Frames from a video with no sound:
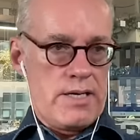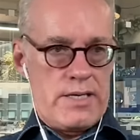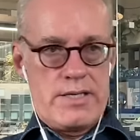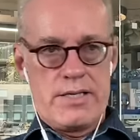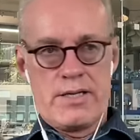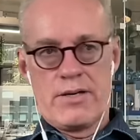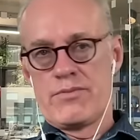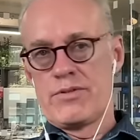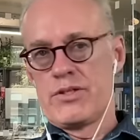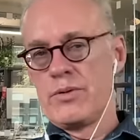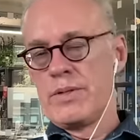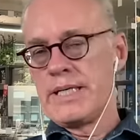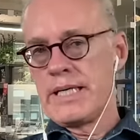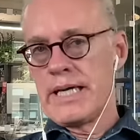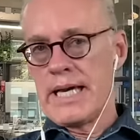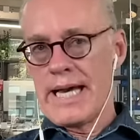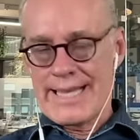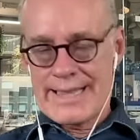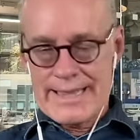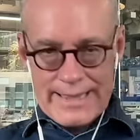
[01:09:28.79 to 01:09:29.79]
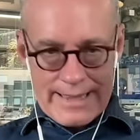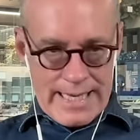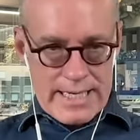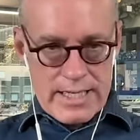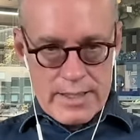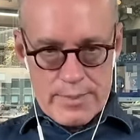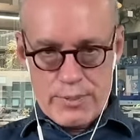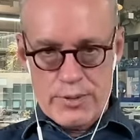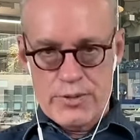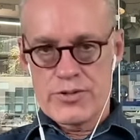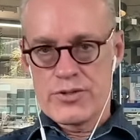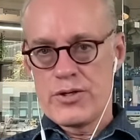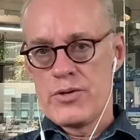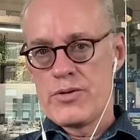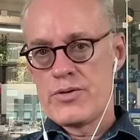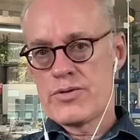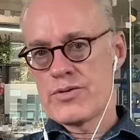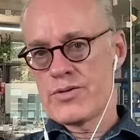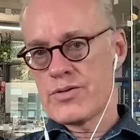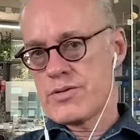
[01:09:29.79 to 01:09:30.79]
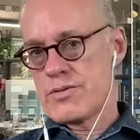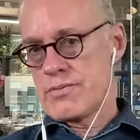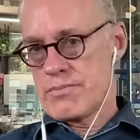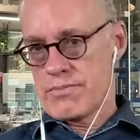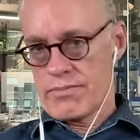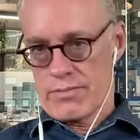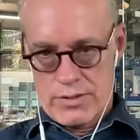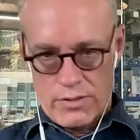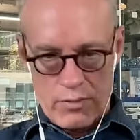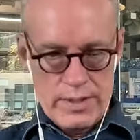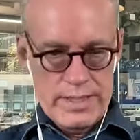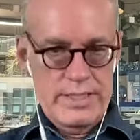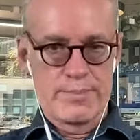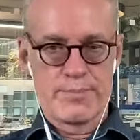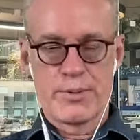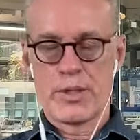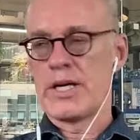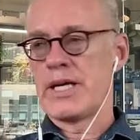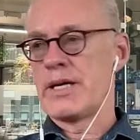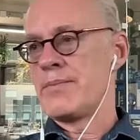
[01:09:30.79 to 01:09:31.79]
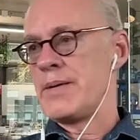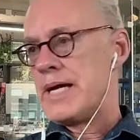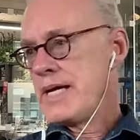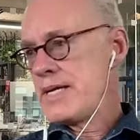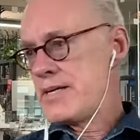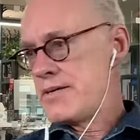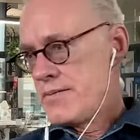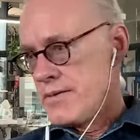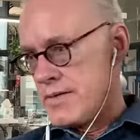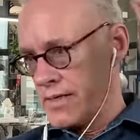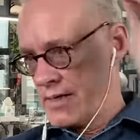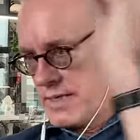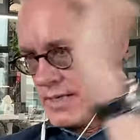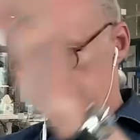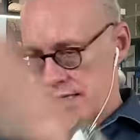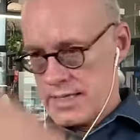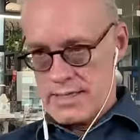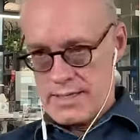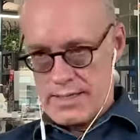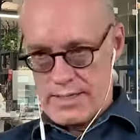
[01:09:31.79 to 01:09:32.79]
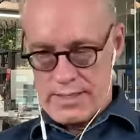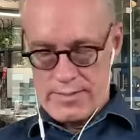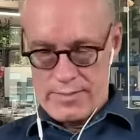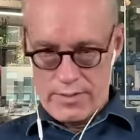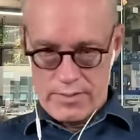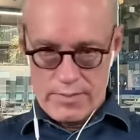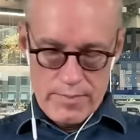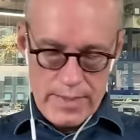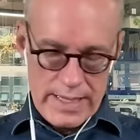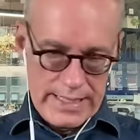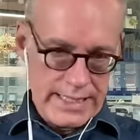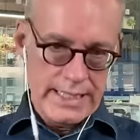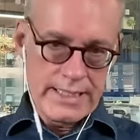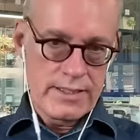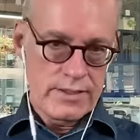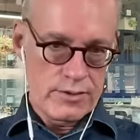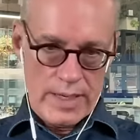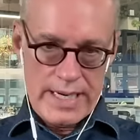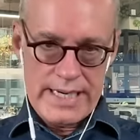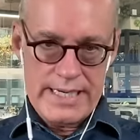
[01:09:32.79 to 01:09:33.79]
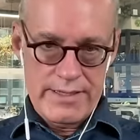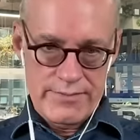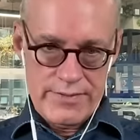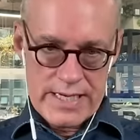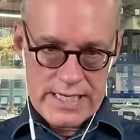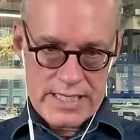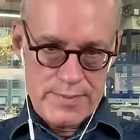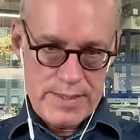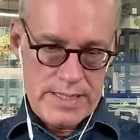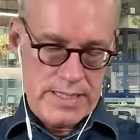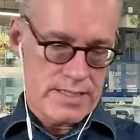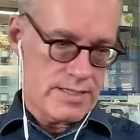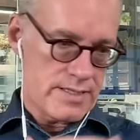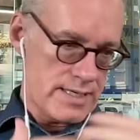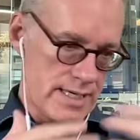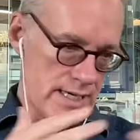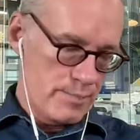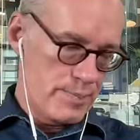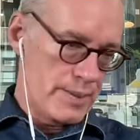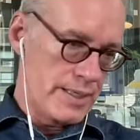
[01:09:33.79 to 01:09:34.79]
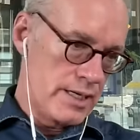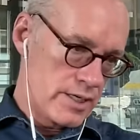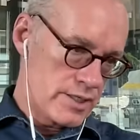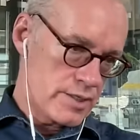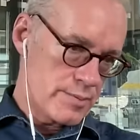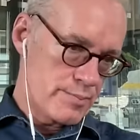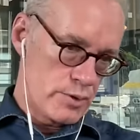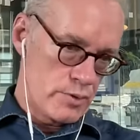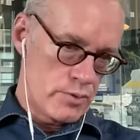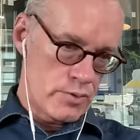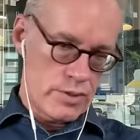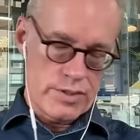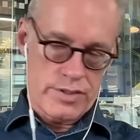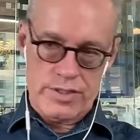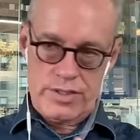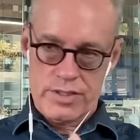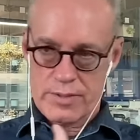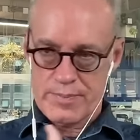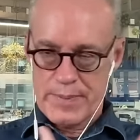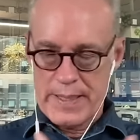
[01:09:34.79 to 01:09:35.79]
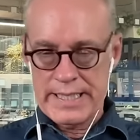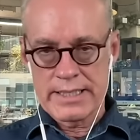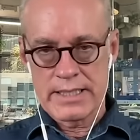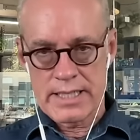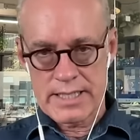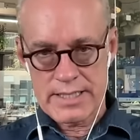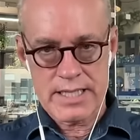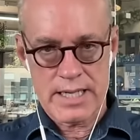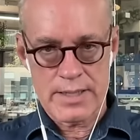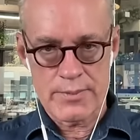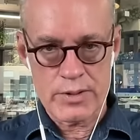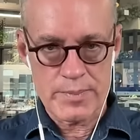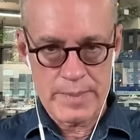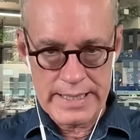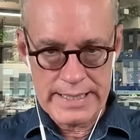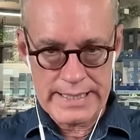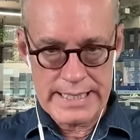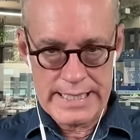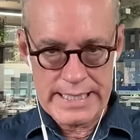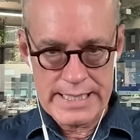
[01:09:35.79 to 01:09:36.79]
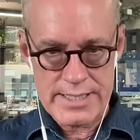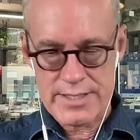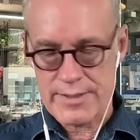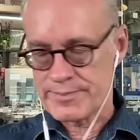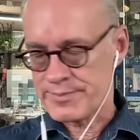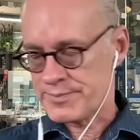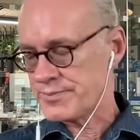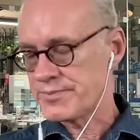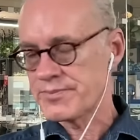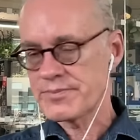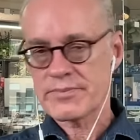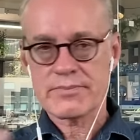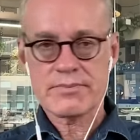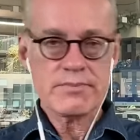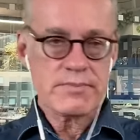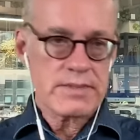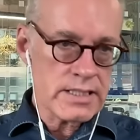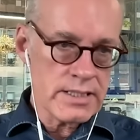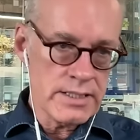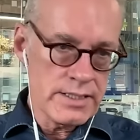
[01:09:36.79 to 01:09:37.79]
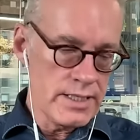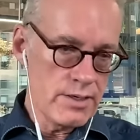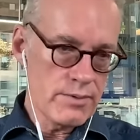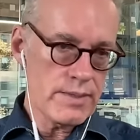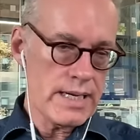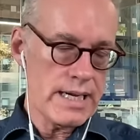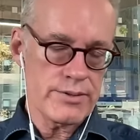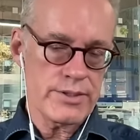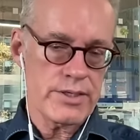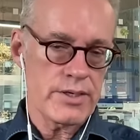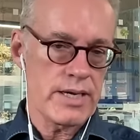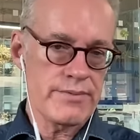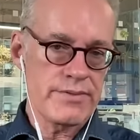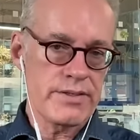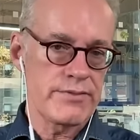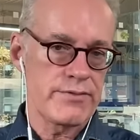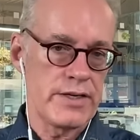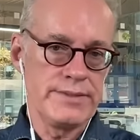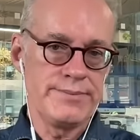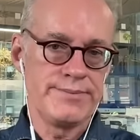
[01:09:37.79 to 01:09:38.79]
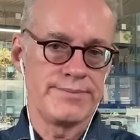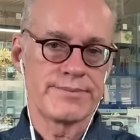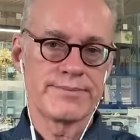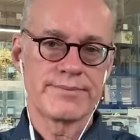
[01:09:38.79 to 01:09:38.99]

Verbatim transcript: you know, doing athletic pursuits, going to Burning Man, uh, making great investments, helping entrepreneurs, spending a lot of time with my kids you know, out there having fun.